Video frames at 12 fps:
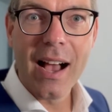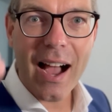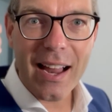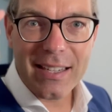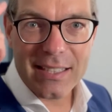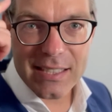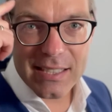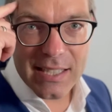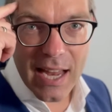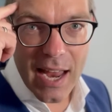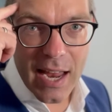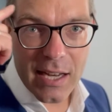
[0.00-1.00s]

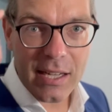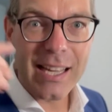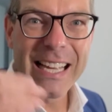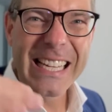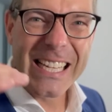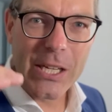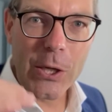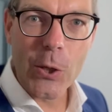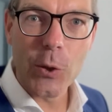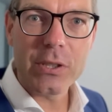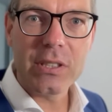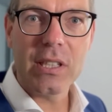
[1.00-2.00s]
understand
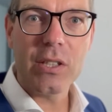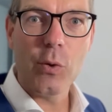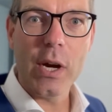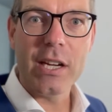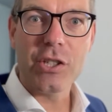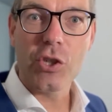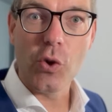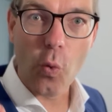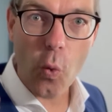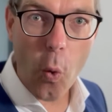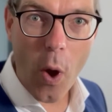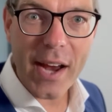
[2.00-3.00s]
your situation
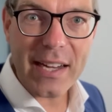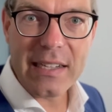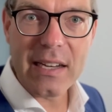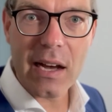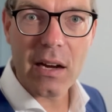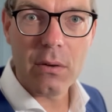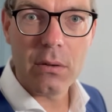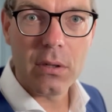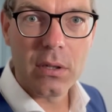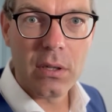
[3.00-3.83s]
right now